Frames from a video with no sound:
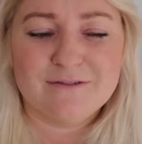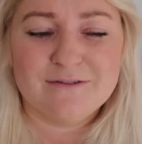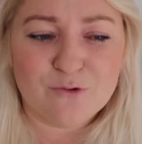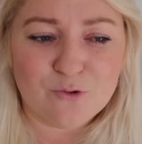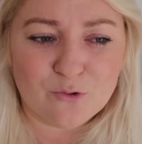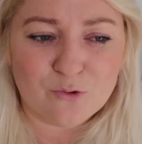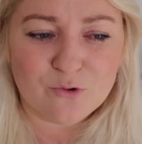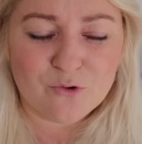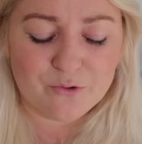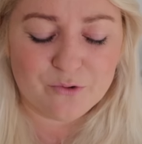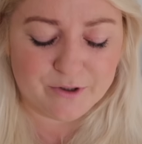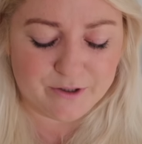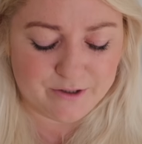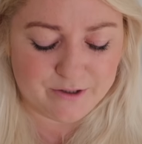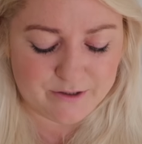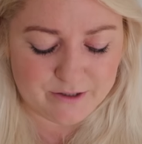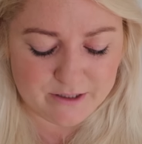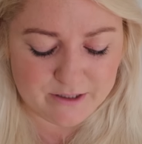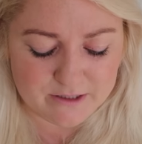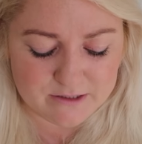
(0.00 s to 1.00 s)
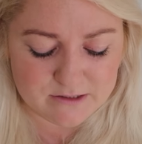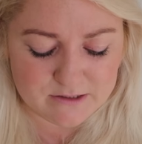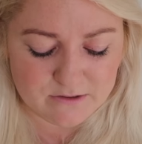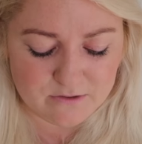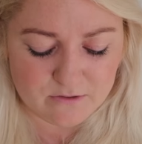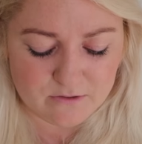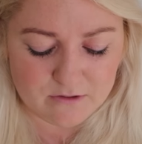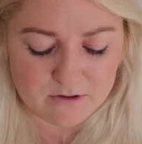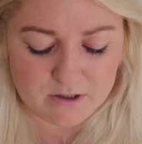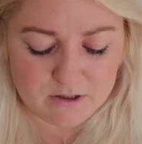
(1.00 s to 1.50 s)
awkward that it's
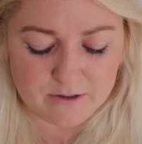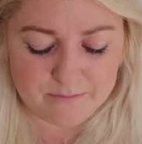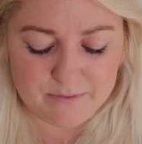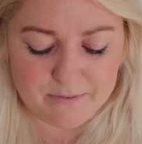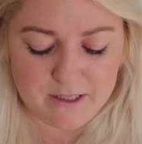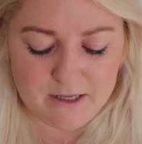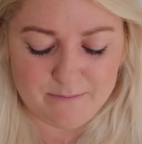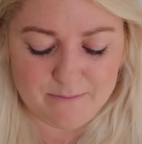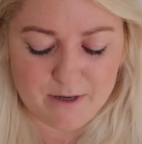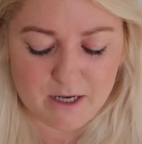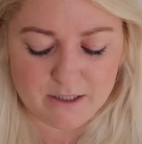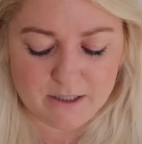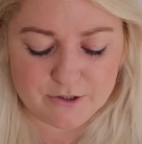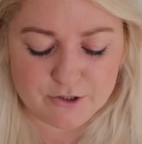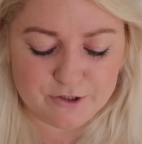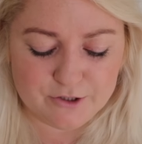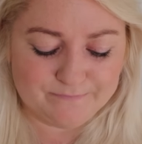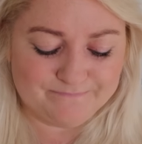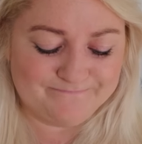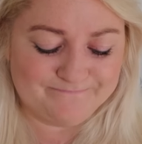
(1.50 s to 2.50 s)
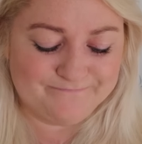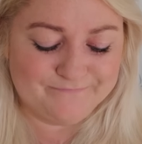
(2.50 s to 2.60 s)
not a complete match?